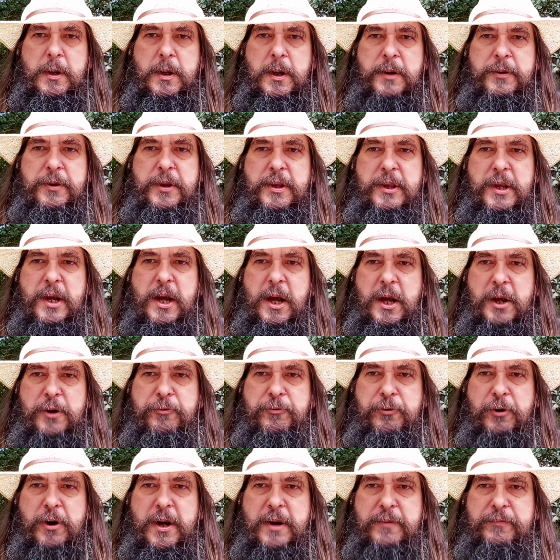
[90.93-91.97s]
I think the hard
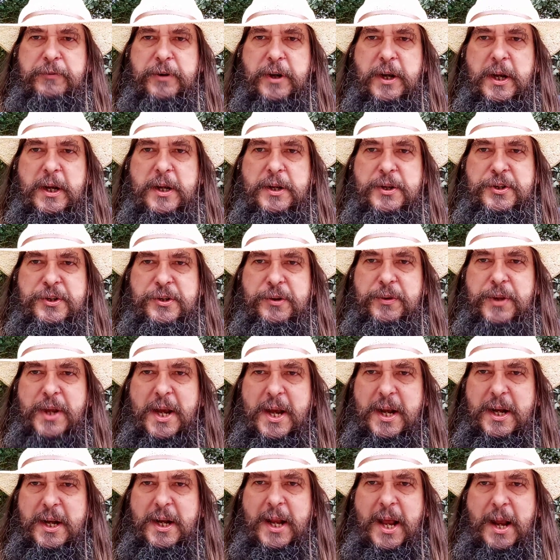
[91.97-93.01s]
drive died. So
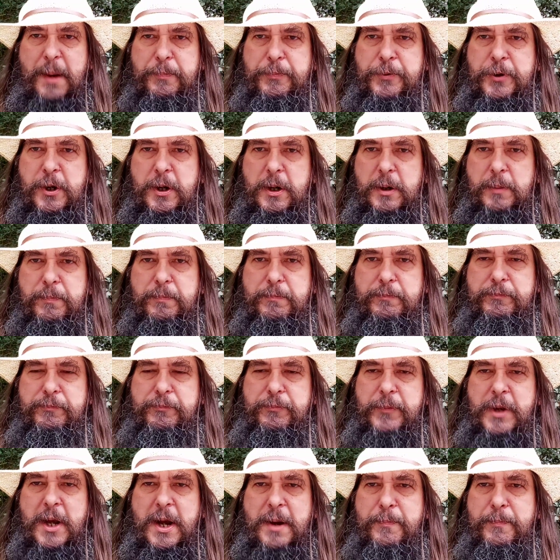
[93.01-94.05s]
that
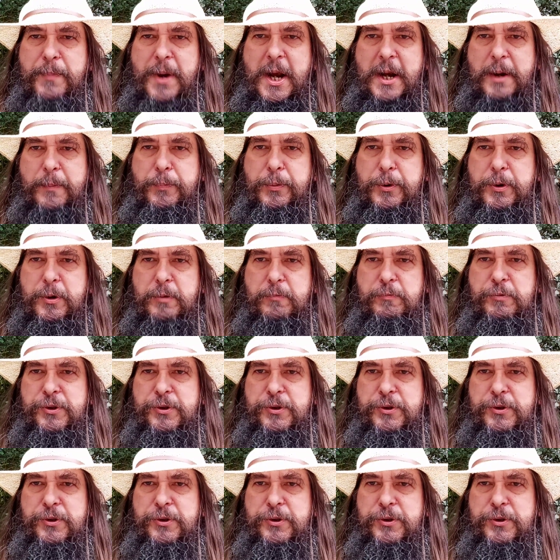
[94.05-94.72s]
MacBook